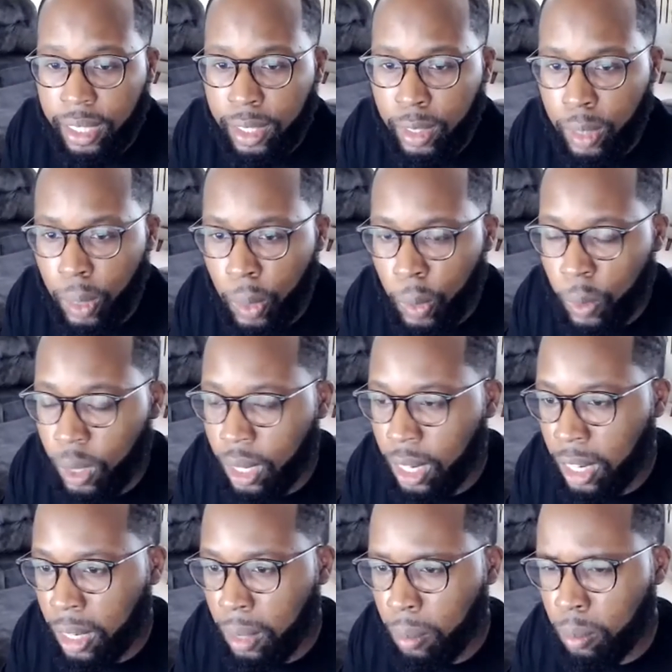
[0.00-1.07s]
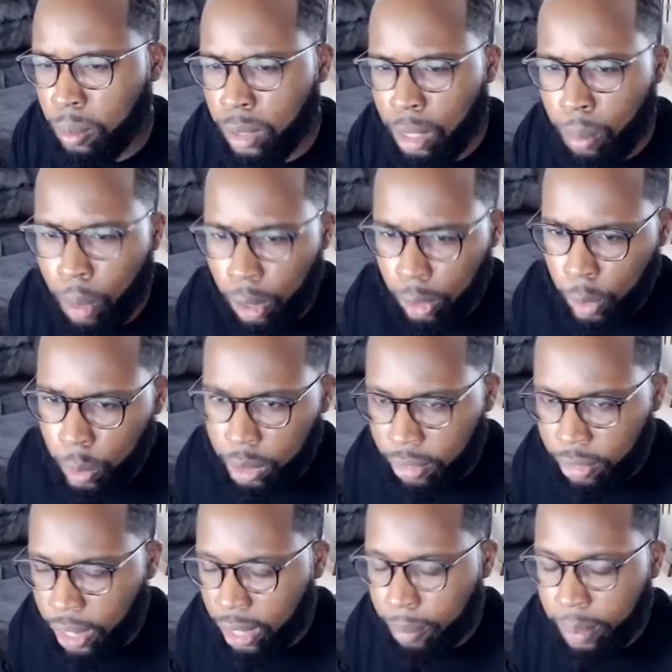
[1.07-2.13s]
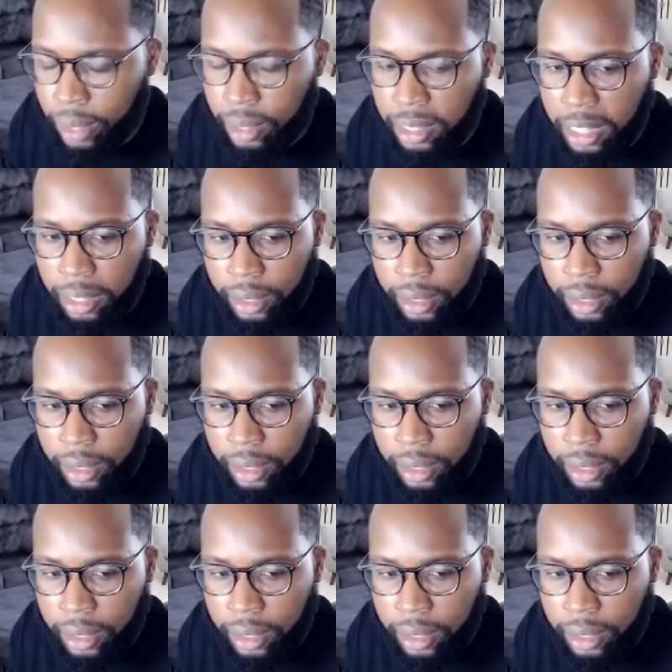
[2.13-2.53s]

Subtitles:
So, some articles have kind of been